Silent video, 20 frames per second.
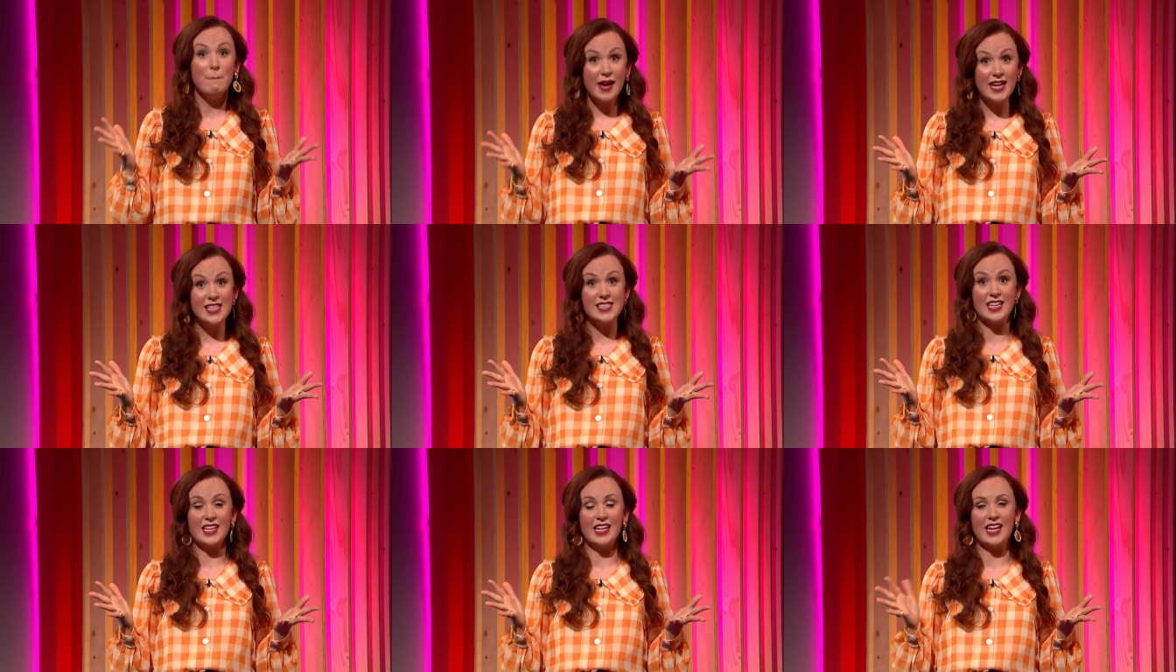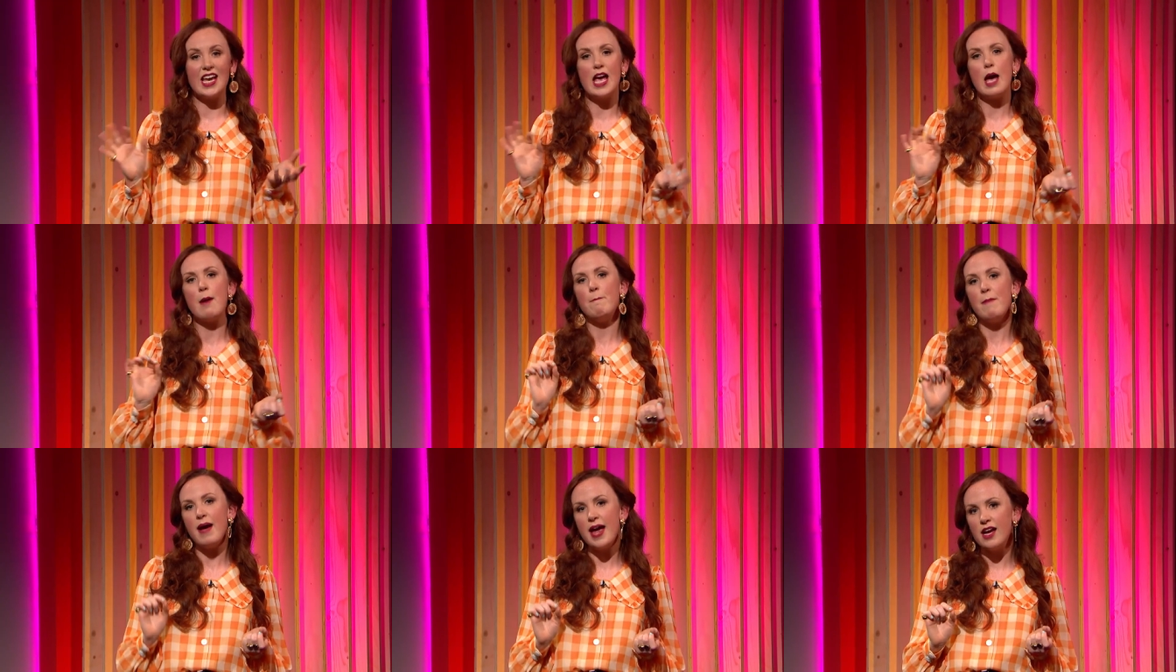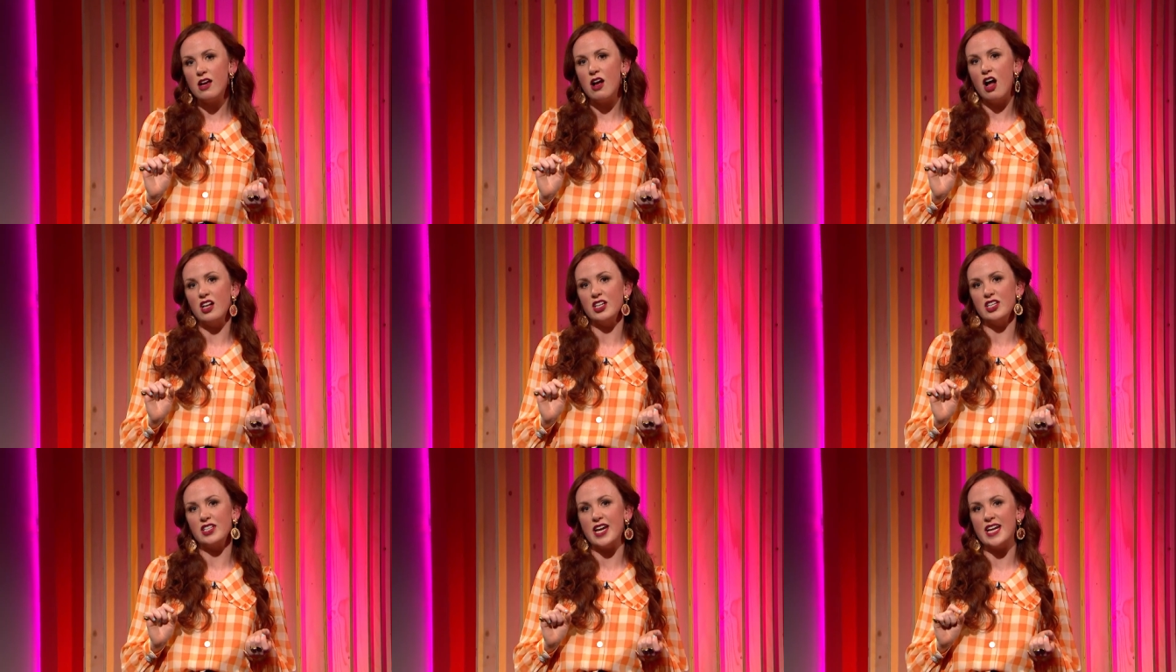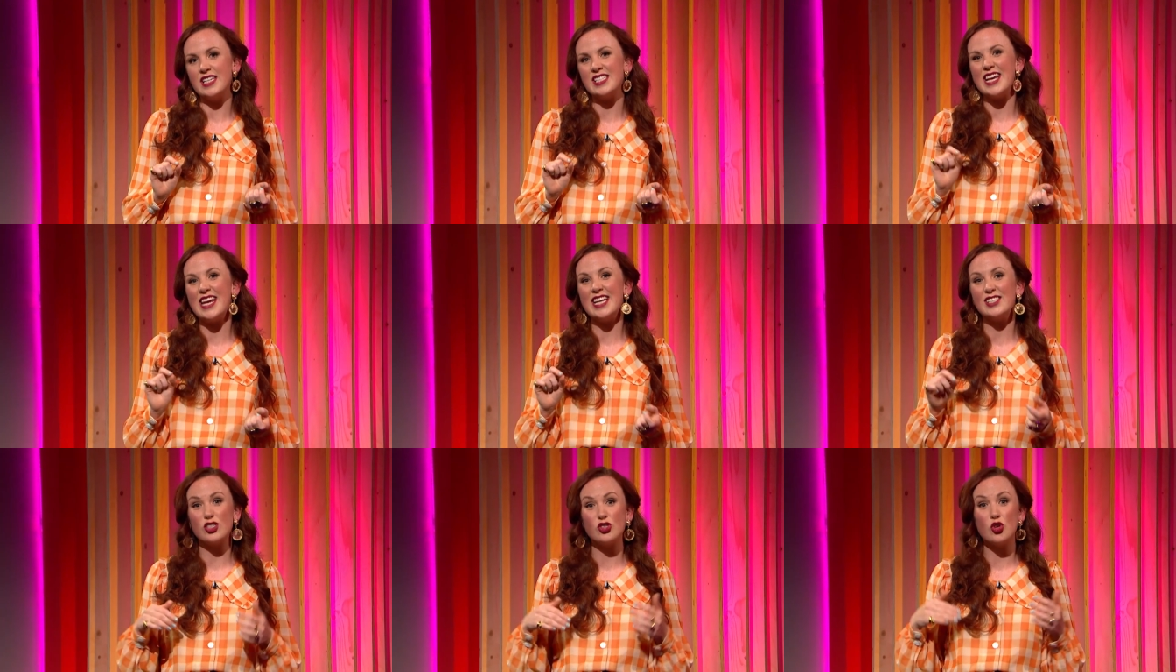Basically, a bank holiday
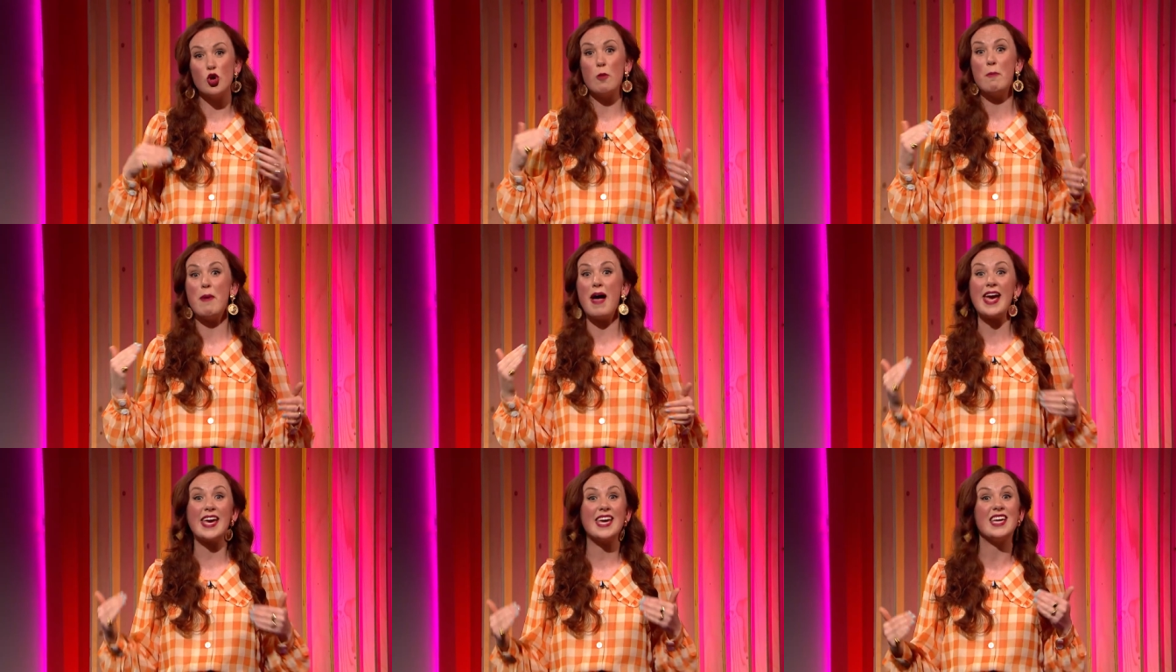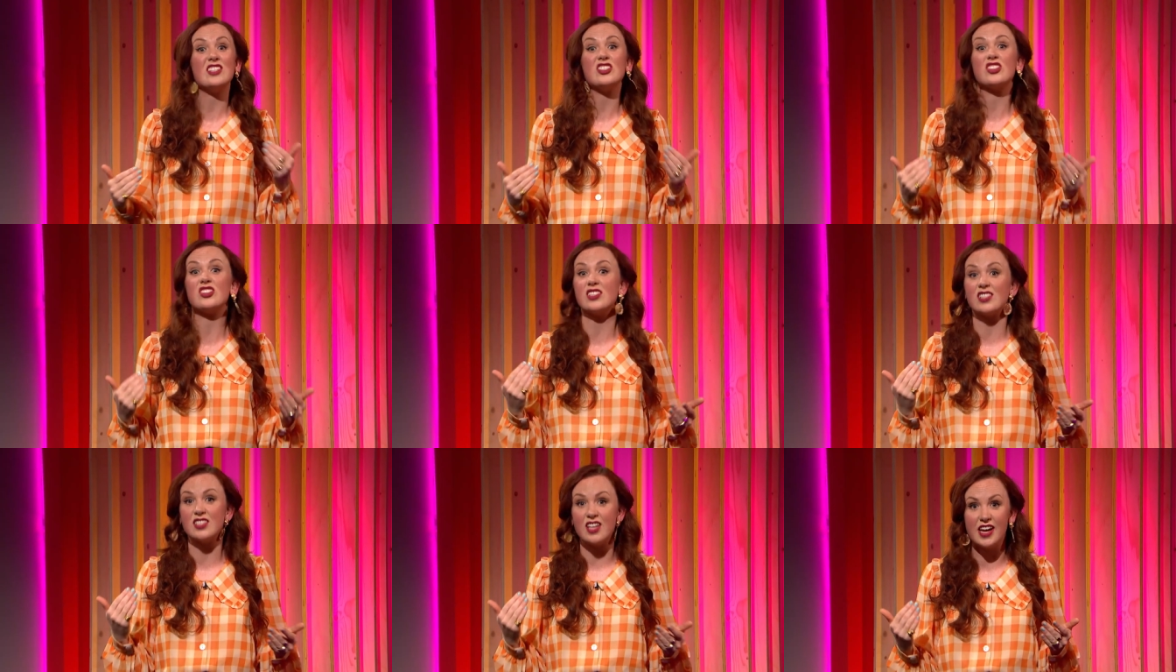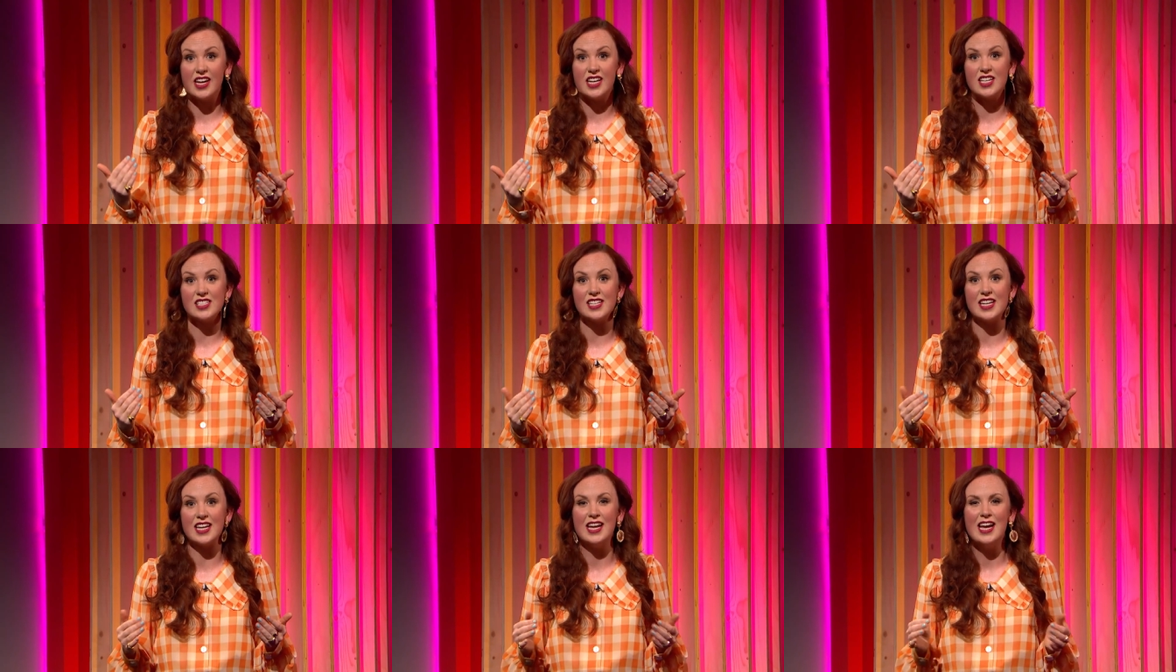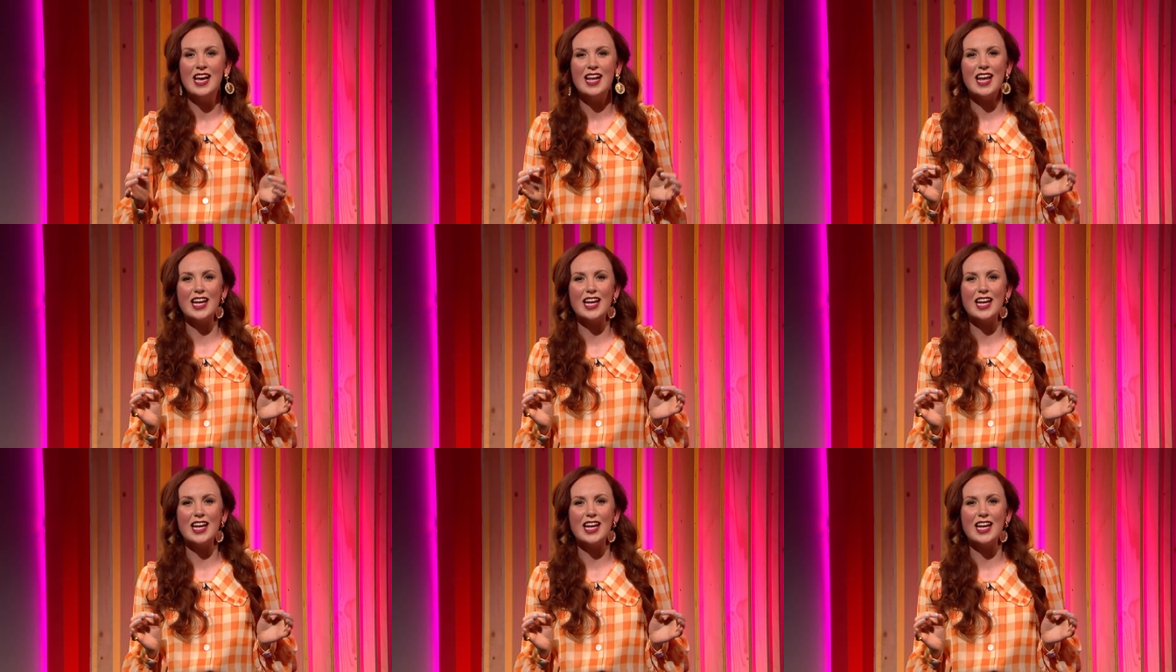to ease us all back into society.